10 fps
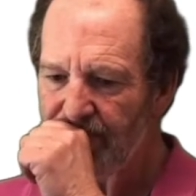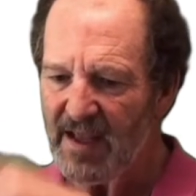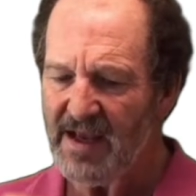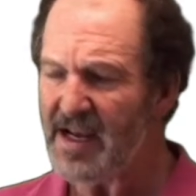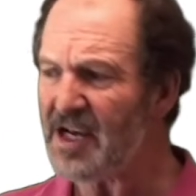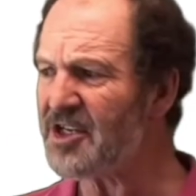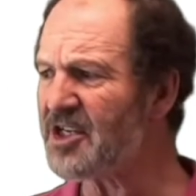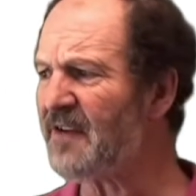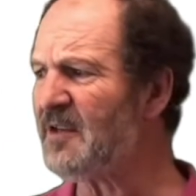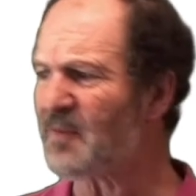here's your
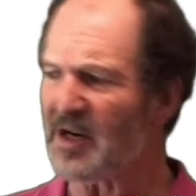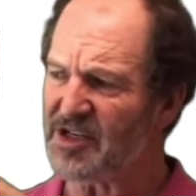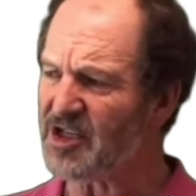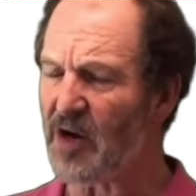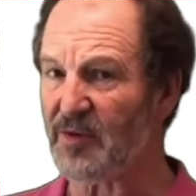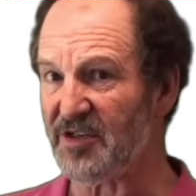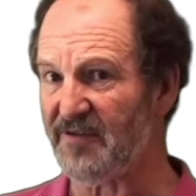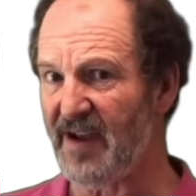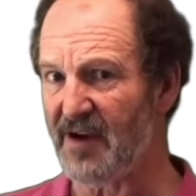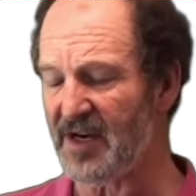surface pressure chart with your
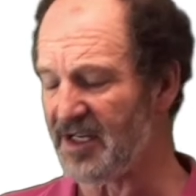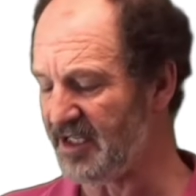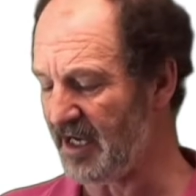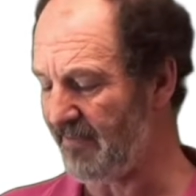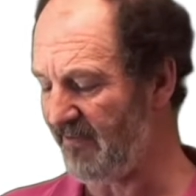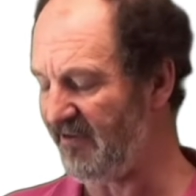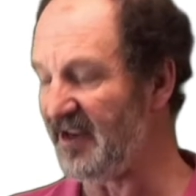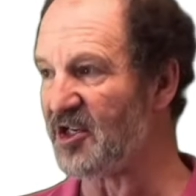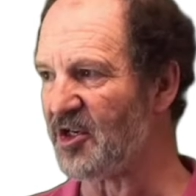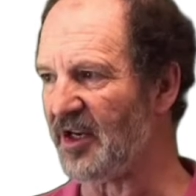various
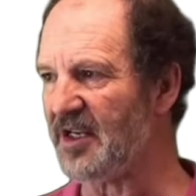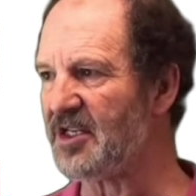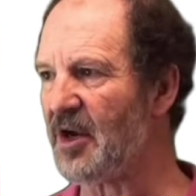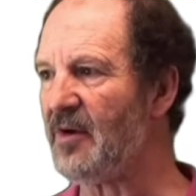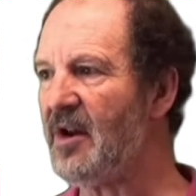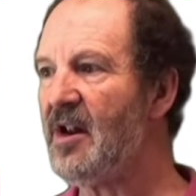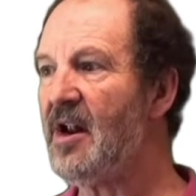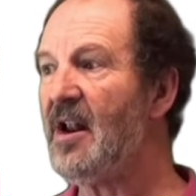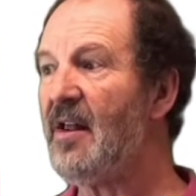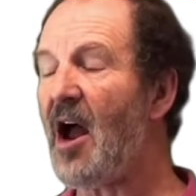features on it. So
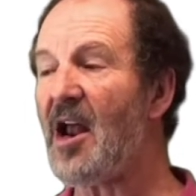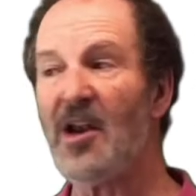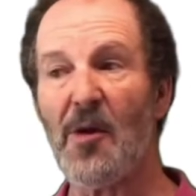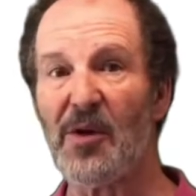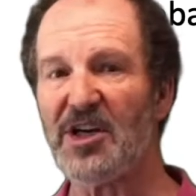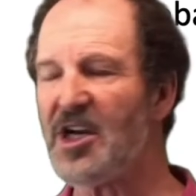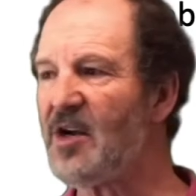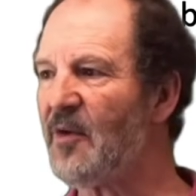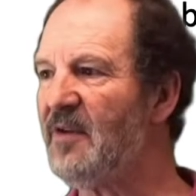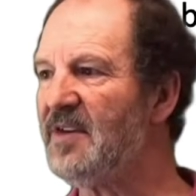high and low pressure,
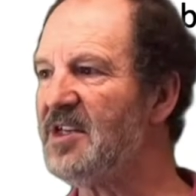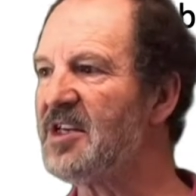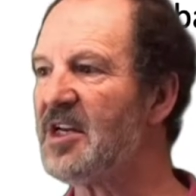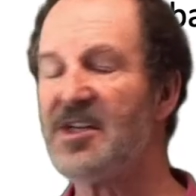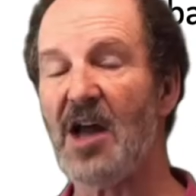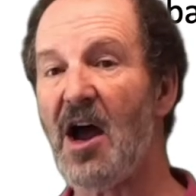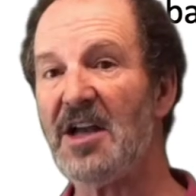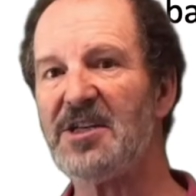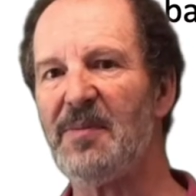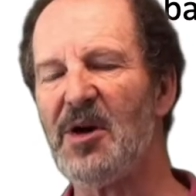we've discussed
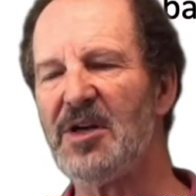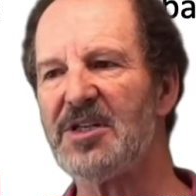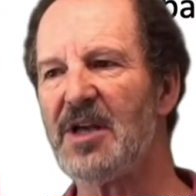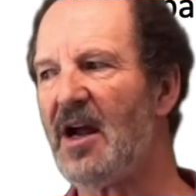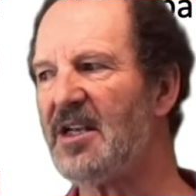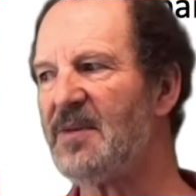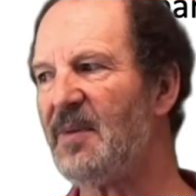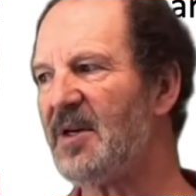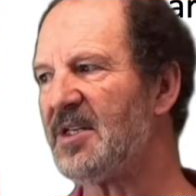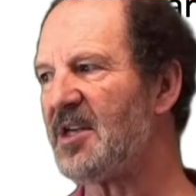isobars.
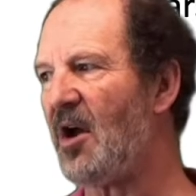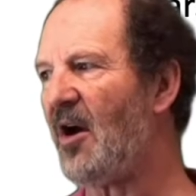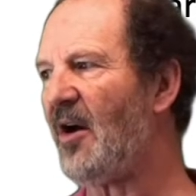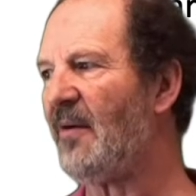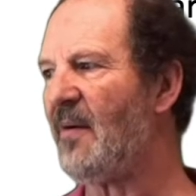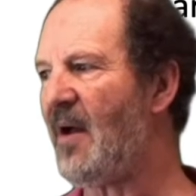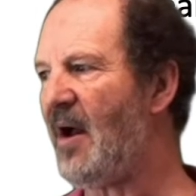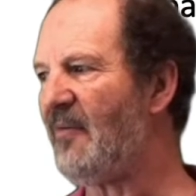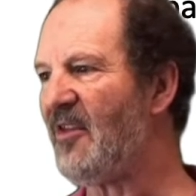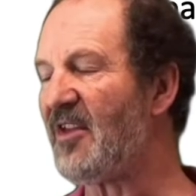Isobars are
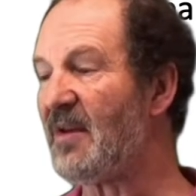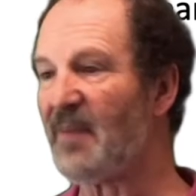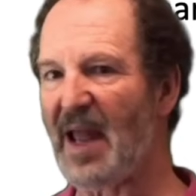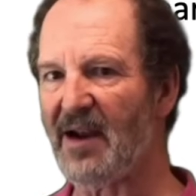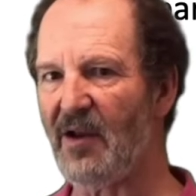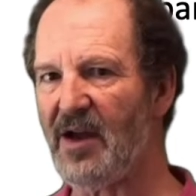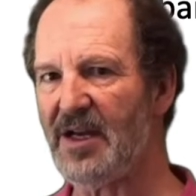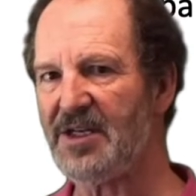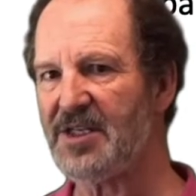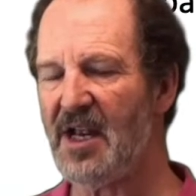the thin black
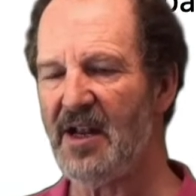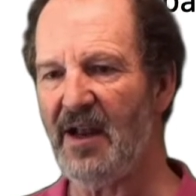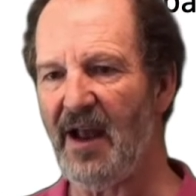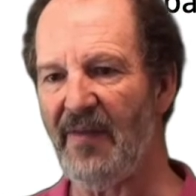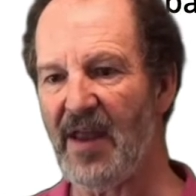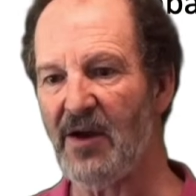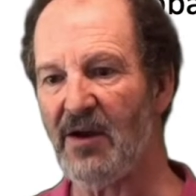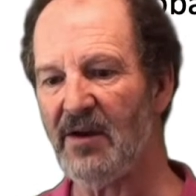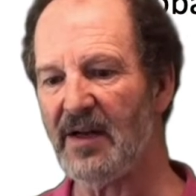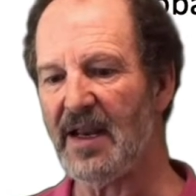lines, and they
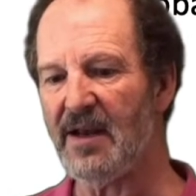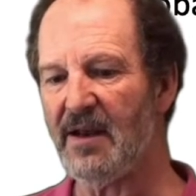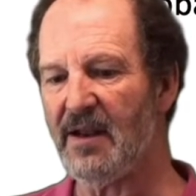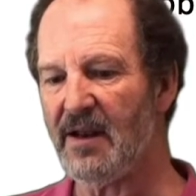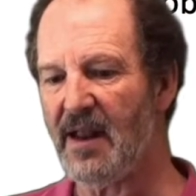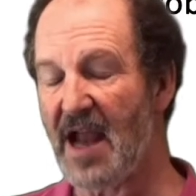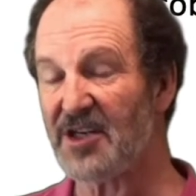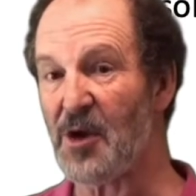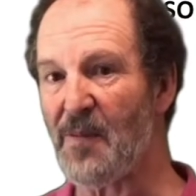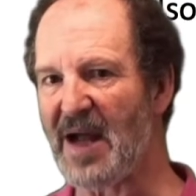are in
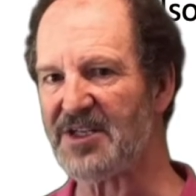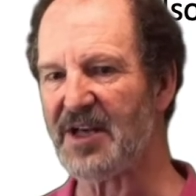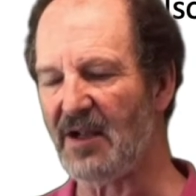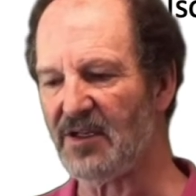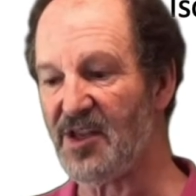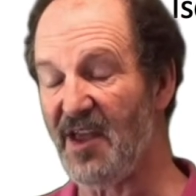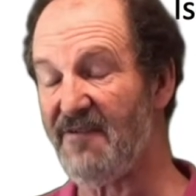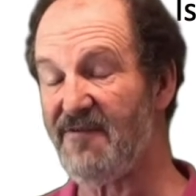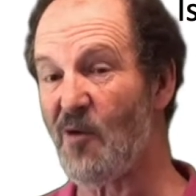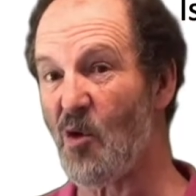hectopascals, and they're
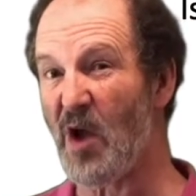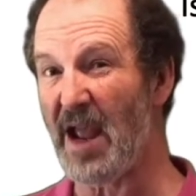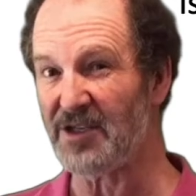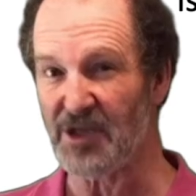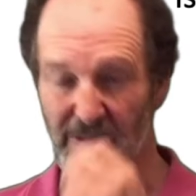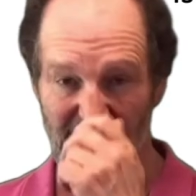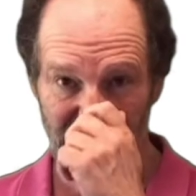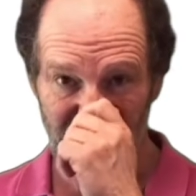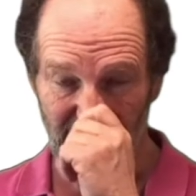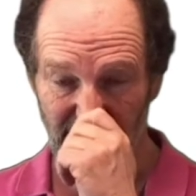4
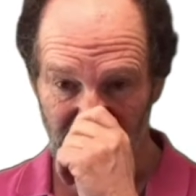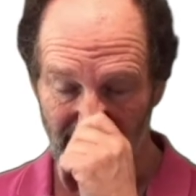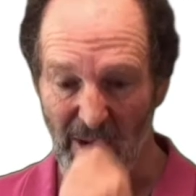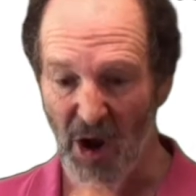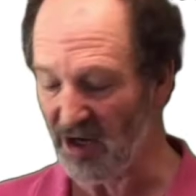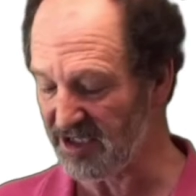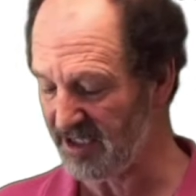hectopascals apart,